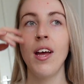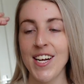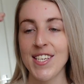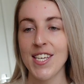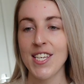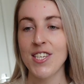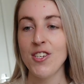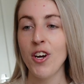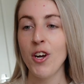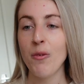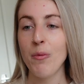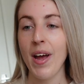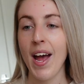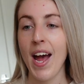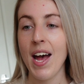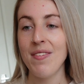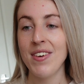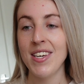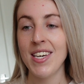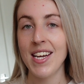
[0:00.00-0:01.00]
So tonight we're
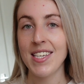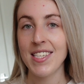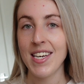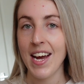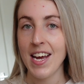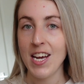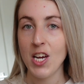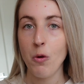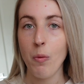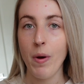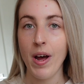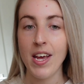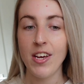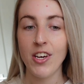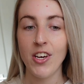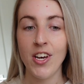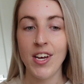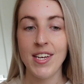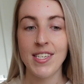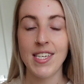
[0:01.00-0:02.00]
having a takeaway
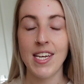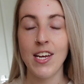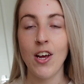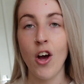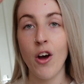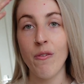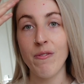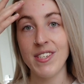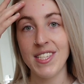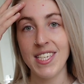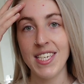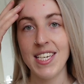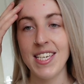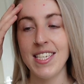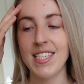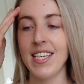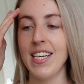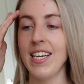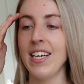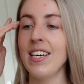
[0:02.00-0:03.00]
courtesy of
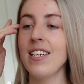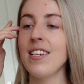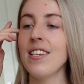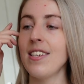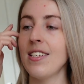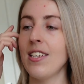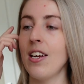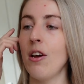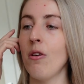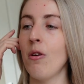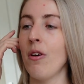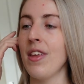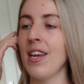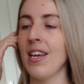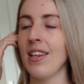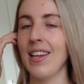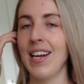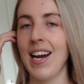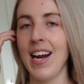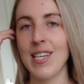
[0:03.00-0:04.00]
Zizi's. So I
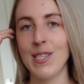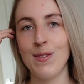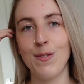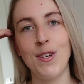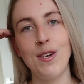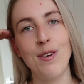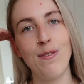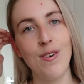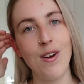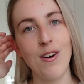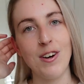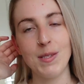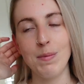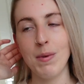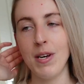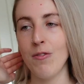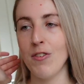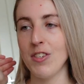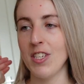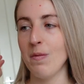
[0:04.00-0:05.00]
think the last few vlogs
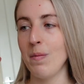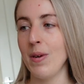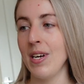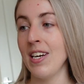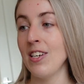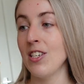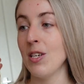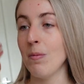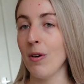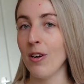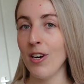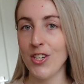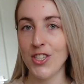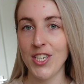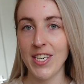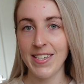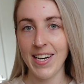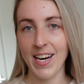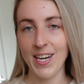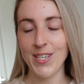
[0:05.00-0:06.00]
me and Russell have been
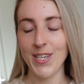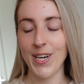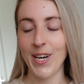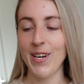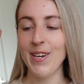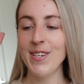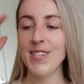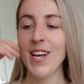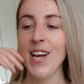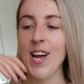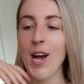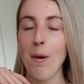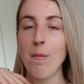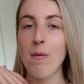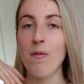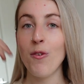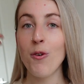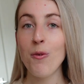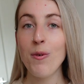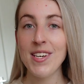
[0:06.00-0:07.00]
demolishing Nando's, and
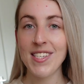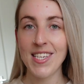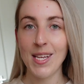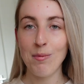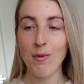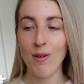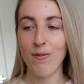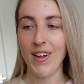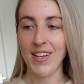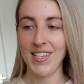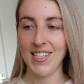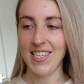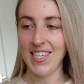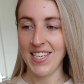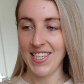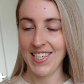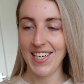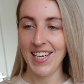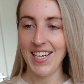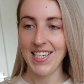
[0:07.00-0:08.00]
we've always said that we fancied
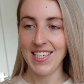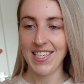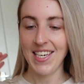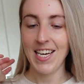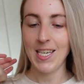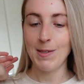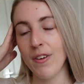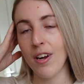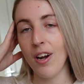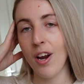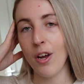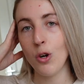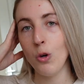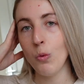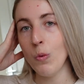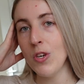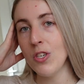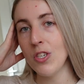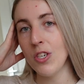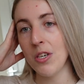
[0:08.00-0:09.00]
a Zizi's. So like, all
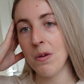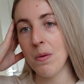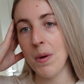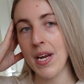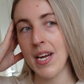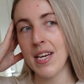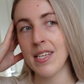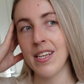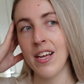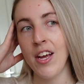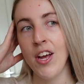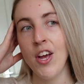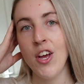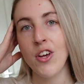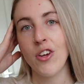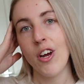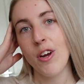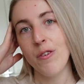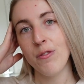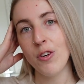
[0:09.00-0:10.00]
we do is
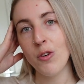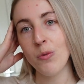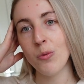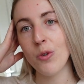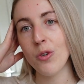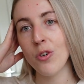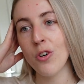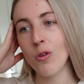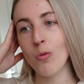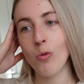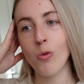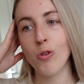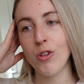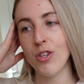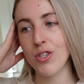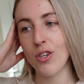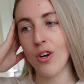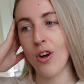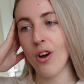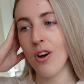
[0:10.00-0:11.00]
go for a walk
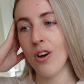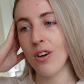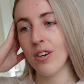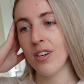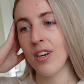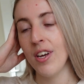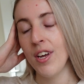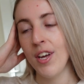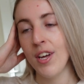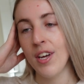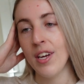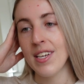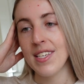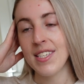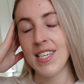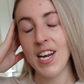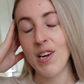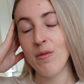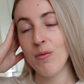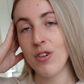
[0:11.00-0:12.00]
the dog,
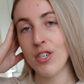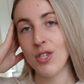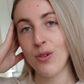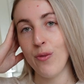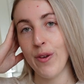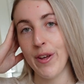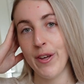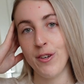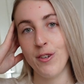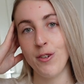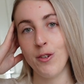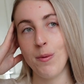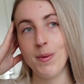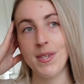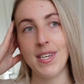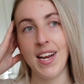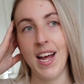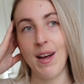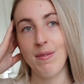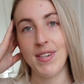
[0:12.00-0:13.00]
sit and watch films,
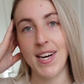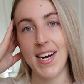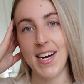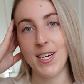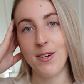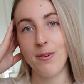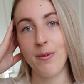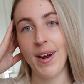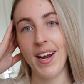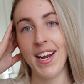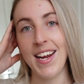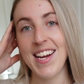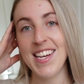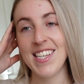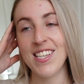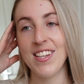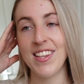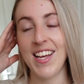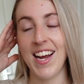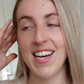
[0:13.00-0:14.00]
and have
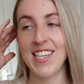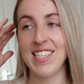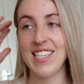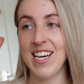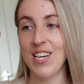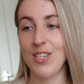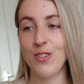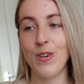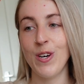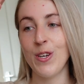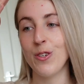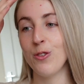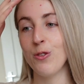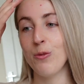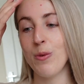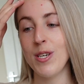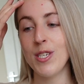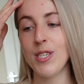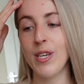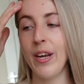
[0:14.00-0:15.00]
takeaways. Like, that is literally all
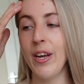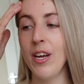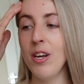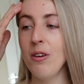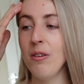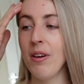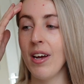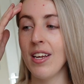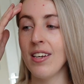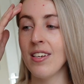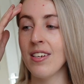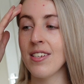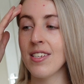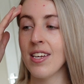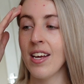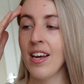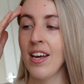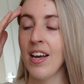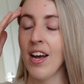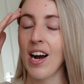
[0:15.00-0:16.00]
we do. And
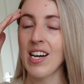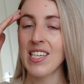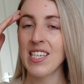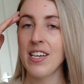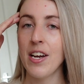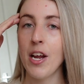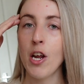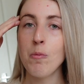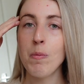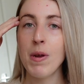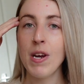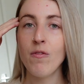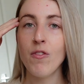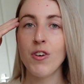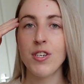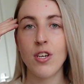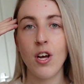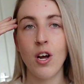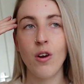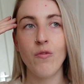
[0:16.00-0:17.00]
I don't know, me and
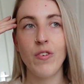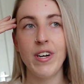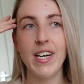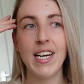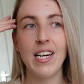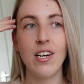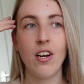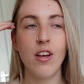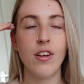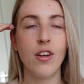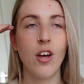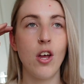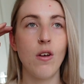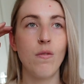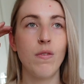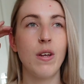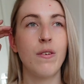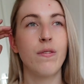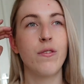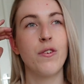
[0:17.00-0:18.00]
Russ aren't really like
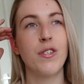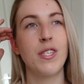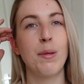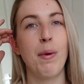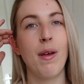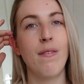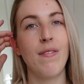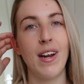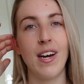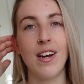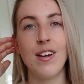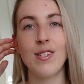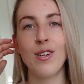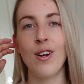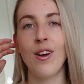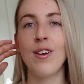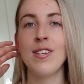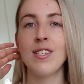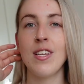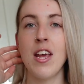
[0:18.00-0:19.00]
overly fussed about Valentine's.